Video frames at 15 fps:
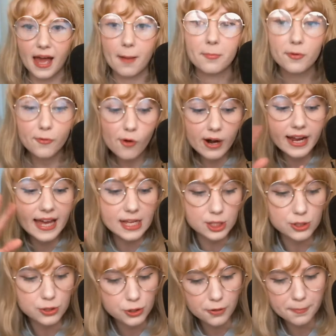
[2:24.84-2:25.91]
Before I get
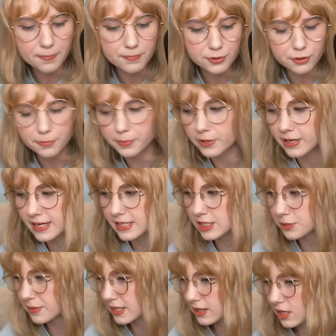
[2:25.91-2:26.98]
too super
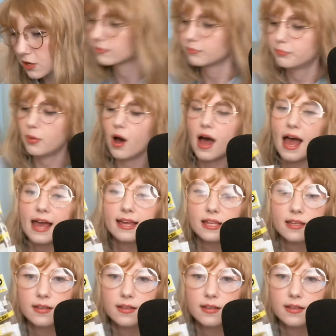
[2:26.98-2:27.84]
into it, though, but